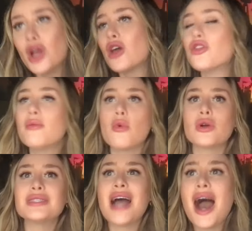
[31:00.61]
The more
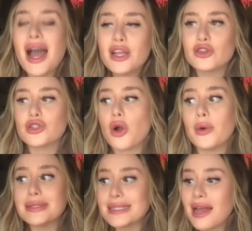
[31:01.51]
tired you're
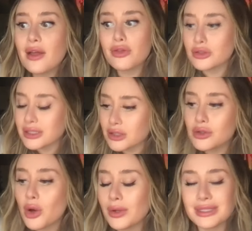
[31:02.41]
going to get and they're still
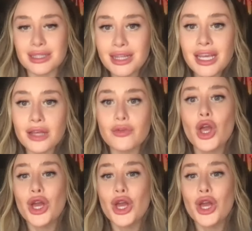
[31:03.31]
going to leave.